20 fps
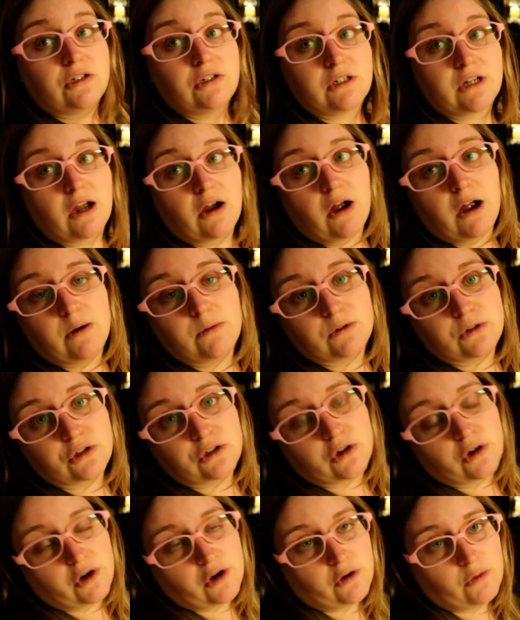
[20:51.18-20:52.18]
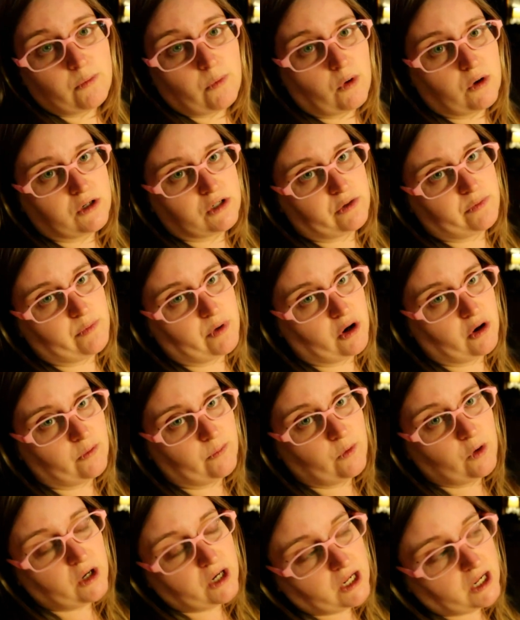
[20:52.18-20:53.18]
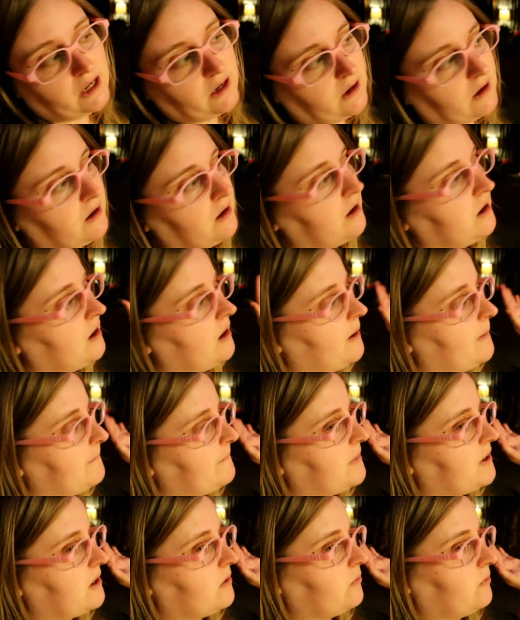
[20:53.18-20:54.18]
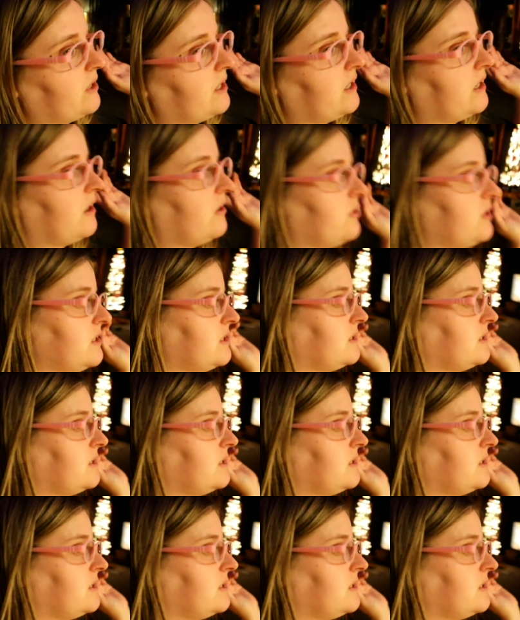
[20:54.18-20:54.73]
it turned out. I will show you more tomorrow morning, but right now